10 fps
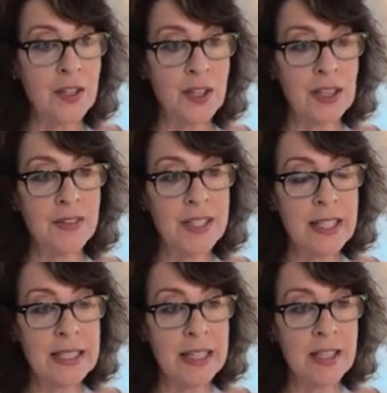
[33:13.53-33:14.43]
she
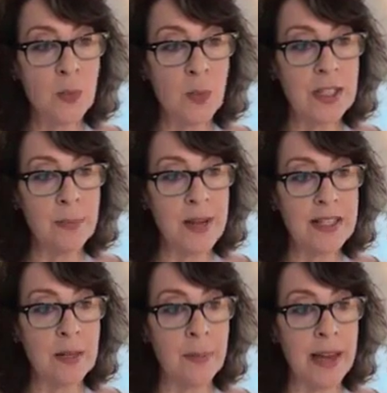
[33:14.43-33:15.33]
loves the ideas. What's
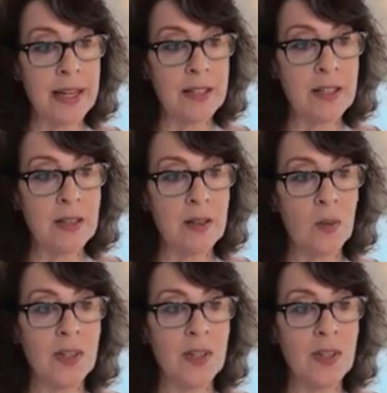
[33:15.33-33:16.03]
best to paint?